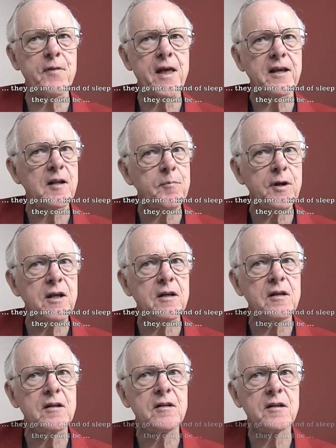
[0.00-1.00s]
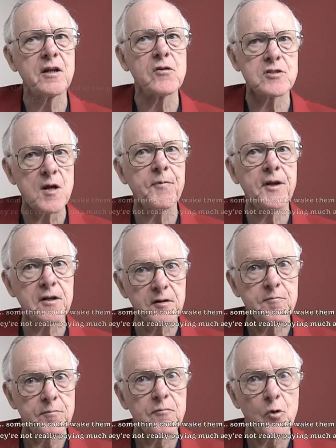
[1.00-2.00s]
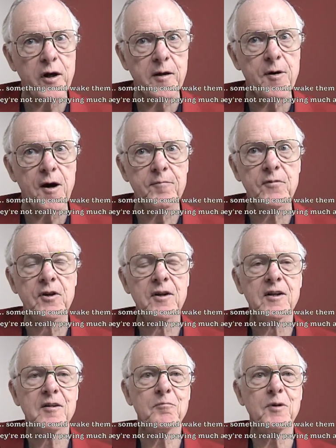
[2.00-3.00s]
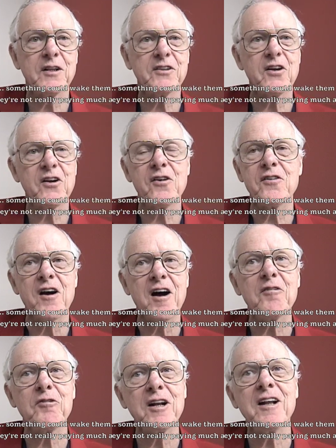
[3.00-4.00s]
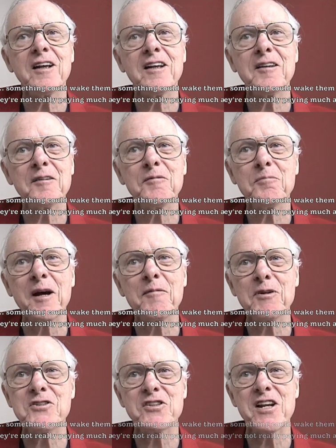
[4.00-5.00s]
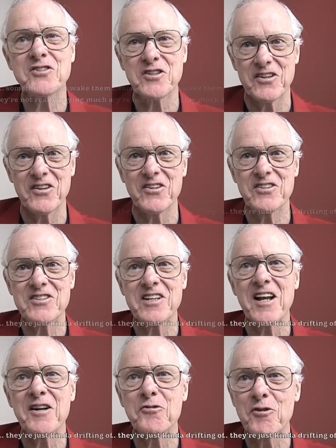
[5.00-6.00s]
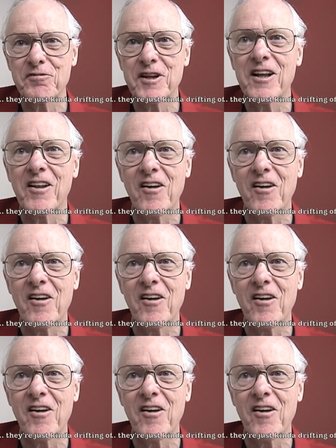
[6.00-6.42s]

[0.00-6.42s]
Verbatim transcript: They could be, you know, something could wake them up, but they're not really paying much attention. They're just kind of drifting